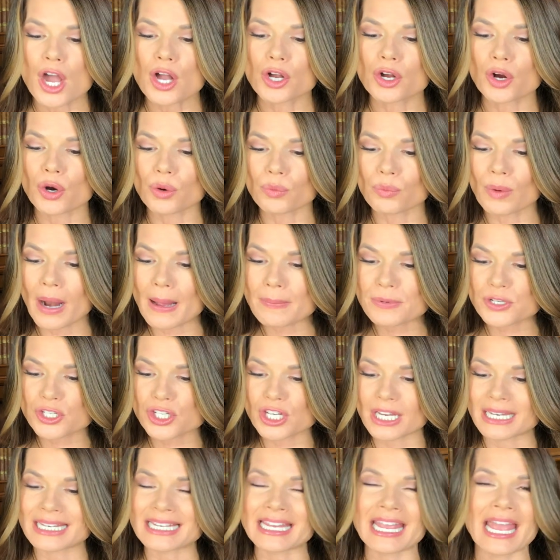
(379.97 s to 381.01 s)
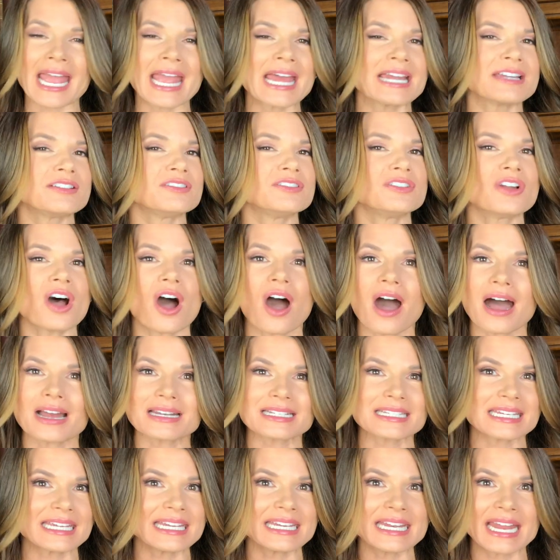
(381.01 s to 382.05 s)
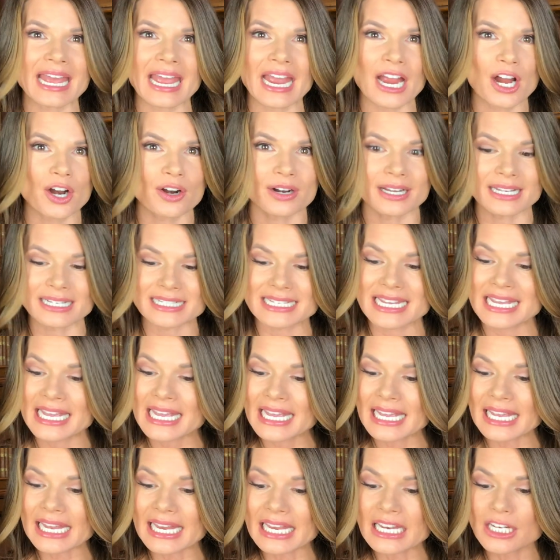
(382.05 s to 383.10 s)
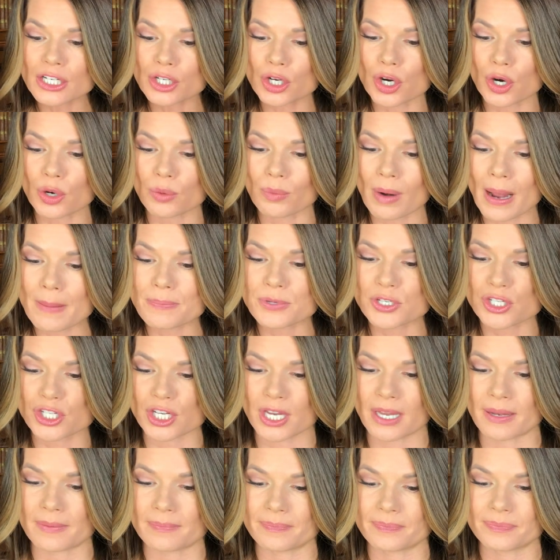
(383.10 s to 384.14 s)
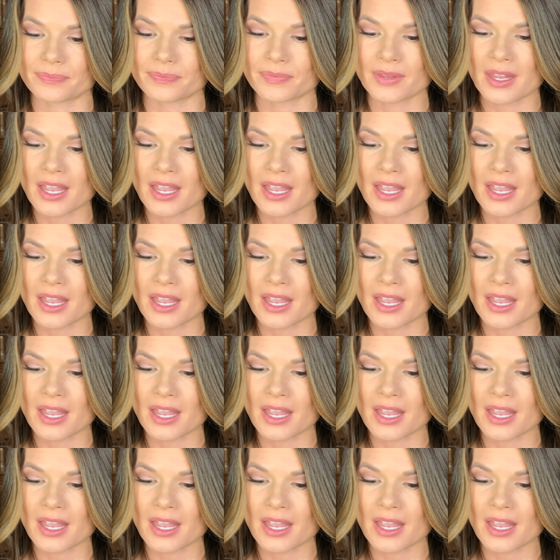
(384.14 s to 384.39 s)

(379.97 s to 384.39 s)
Corruption cannot inherit incorruption.